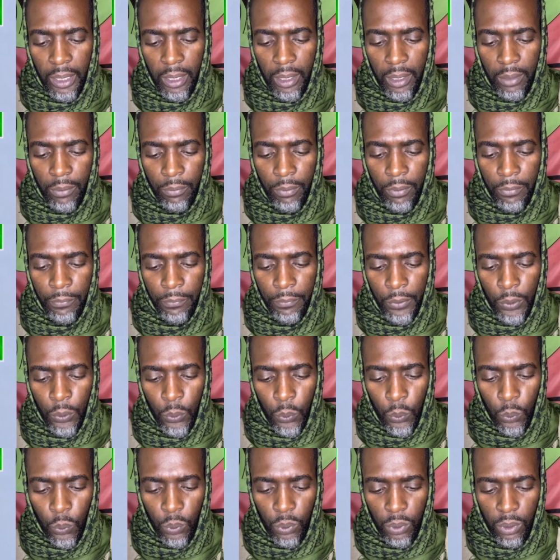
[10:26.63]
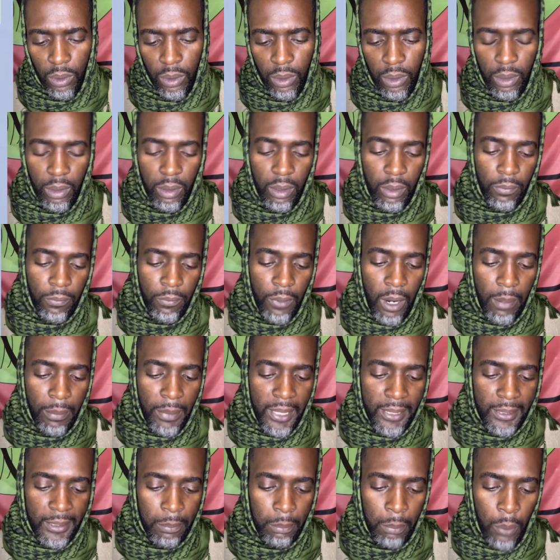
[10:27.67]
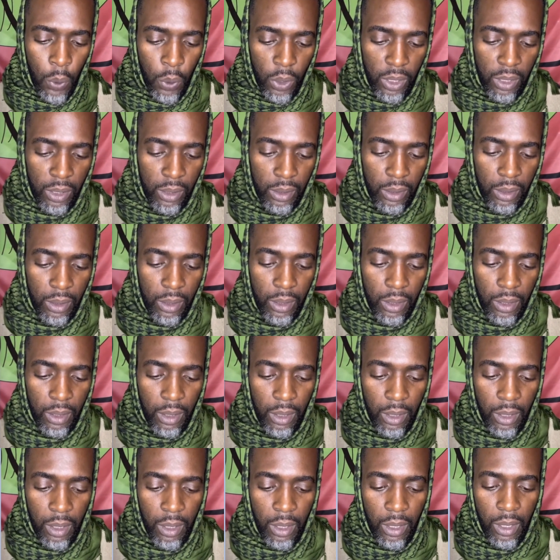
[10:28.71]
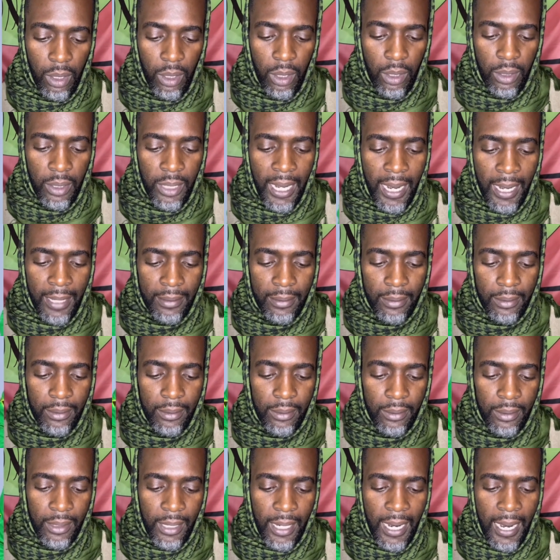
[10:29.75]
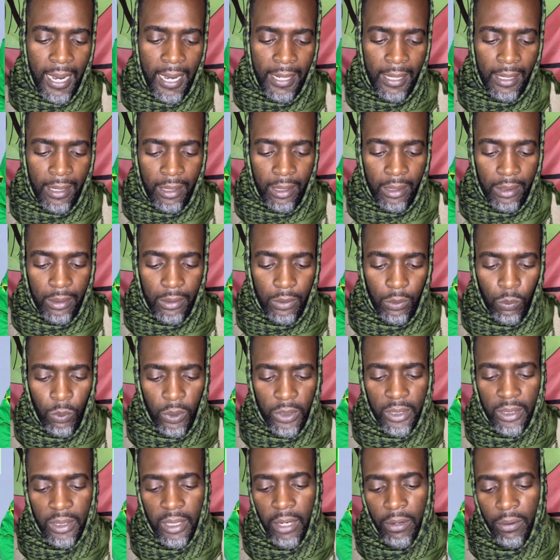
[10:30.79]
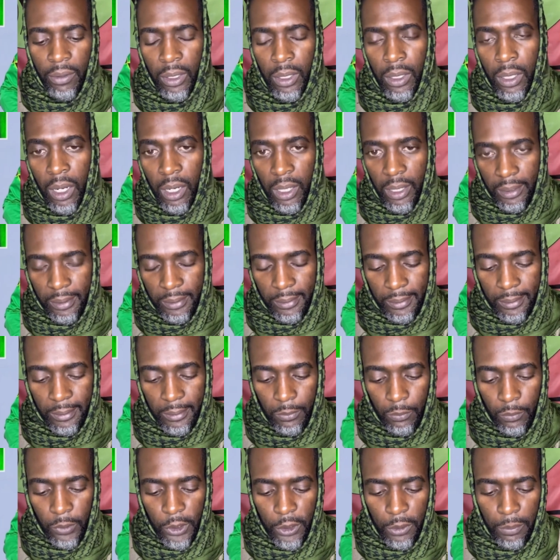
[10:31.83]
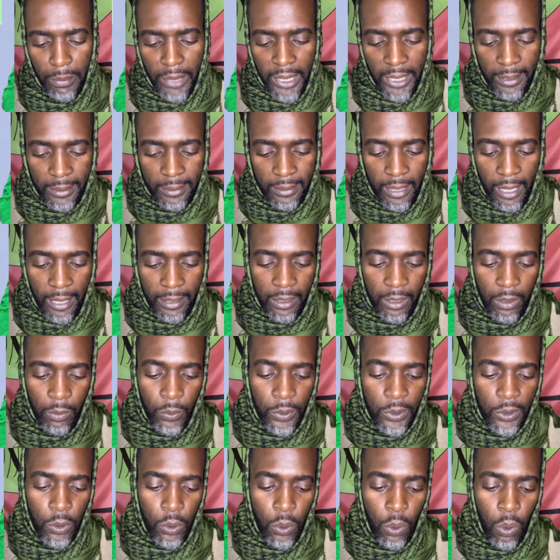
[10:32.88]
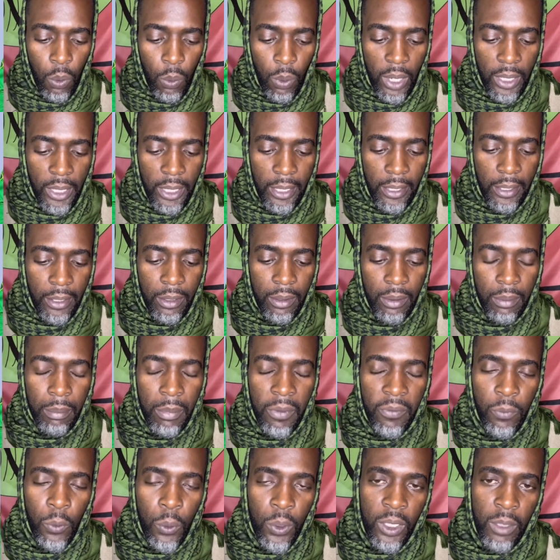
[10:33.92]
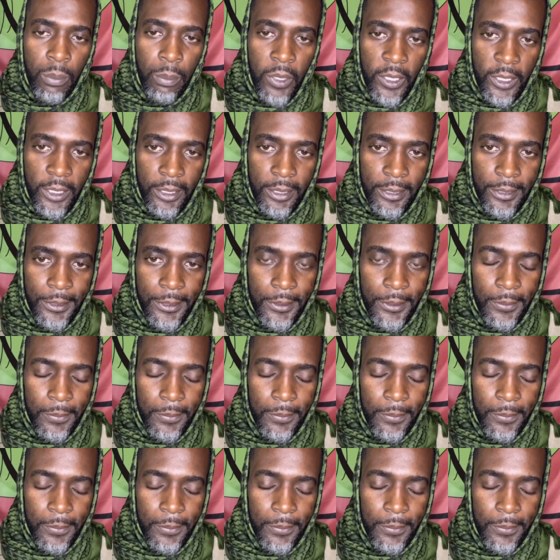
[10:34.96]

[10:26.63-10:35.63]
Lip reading: review from his book that the island was terra nullius, which means that there was no one here before the British.